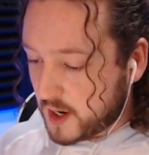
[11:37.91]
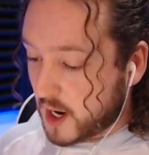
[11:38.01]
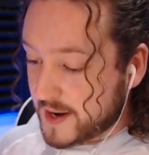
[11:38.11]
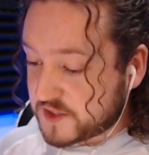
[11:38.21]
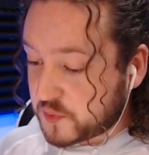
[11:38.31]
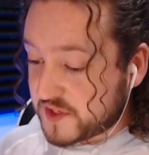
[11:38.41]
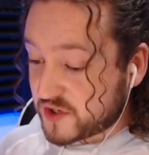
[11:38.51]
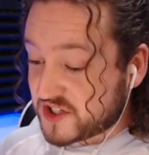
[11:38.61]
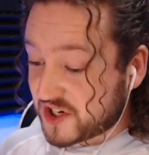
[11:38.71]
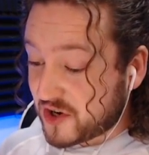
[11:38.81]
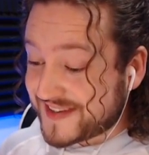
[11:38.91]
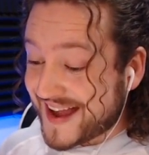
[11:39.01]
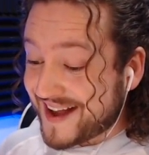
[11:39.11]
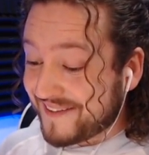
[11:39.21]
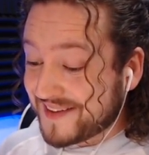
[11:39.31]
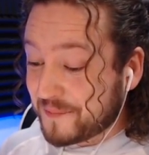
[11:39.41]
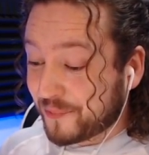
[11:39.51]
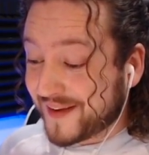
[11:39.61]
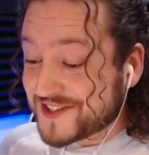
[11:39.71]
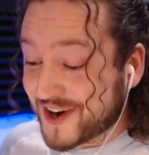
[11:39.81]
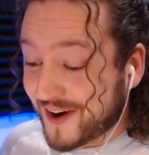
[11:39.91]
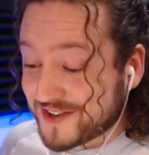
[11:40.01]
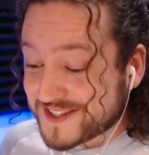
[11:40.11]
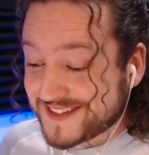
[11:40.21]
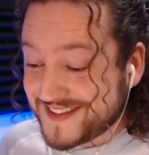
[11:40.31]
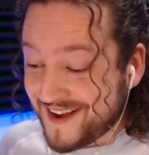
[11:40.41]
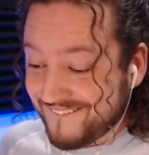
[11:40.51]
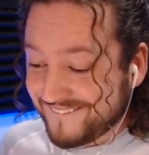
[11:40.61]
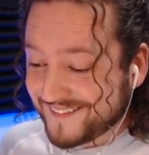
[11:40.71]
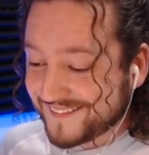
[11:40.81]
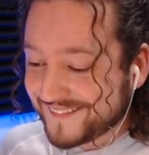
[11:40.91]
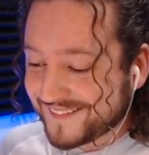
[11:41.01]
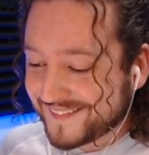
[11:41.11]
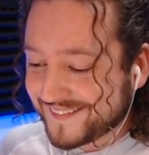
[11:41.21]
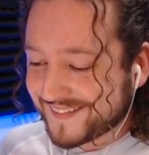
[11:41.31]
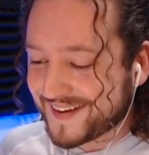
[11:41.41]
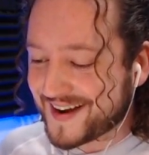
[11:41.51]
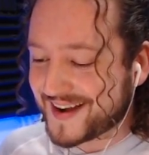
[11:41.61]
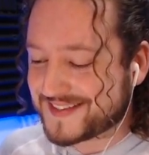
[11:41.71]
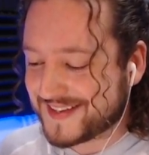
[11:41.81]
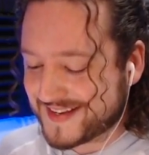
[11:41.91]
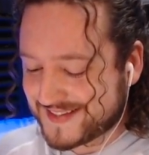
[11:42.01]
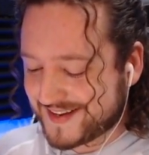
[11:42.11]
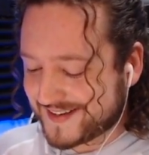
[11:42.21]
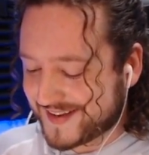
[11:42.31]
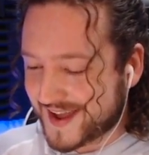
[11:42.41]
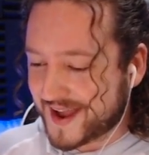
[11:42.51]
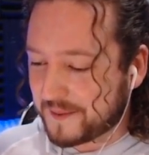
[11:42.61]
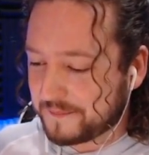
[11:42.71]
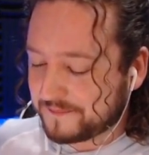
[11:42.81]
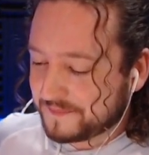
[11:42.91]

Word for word: Ice Wizard's going to go down. Prince charges? No. Ah, he's, he's good game.